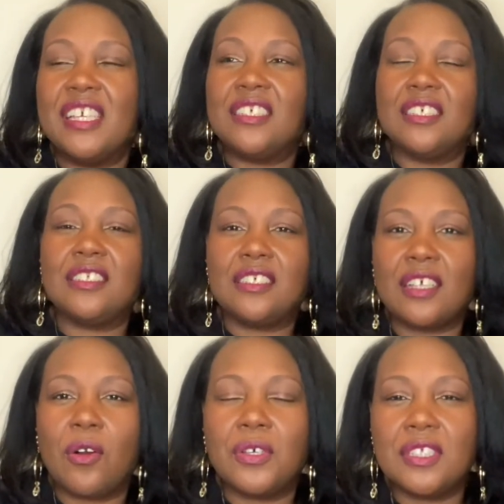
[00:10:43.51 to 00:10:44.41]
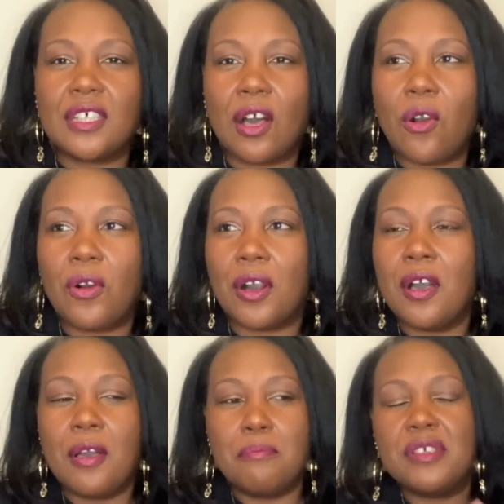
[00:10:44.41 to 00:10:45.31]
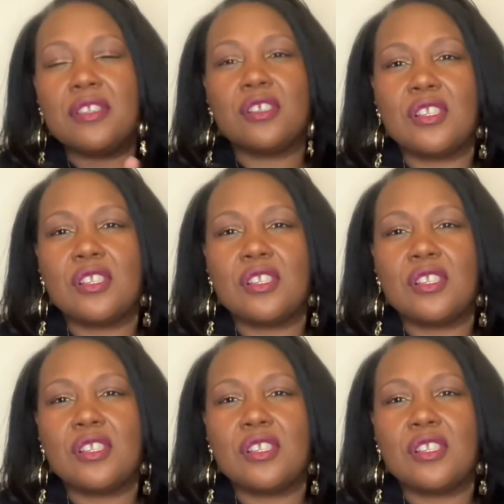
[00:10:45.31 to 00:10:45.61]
Sister So-and-so or Mr.